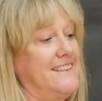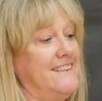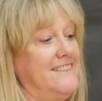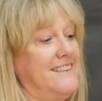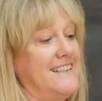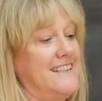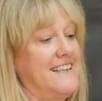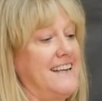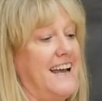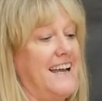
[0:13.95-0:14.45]
here
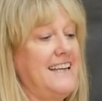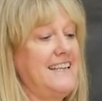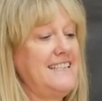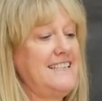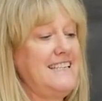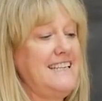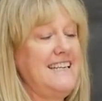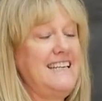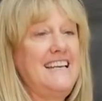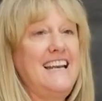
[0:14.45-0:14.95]
in
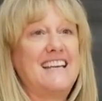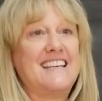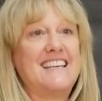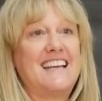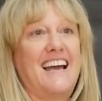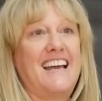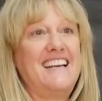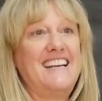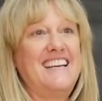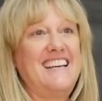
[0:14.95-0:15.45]

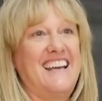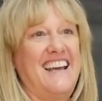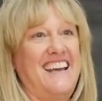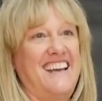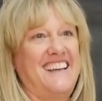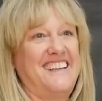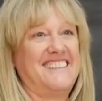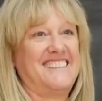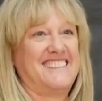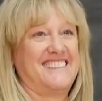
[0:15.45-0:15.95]

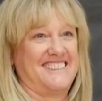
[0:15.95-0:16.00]
1998.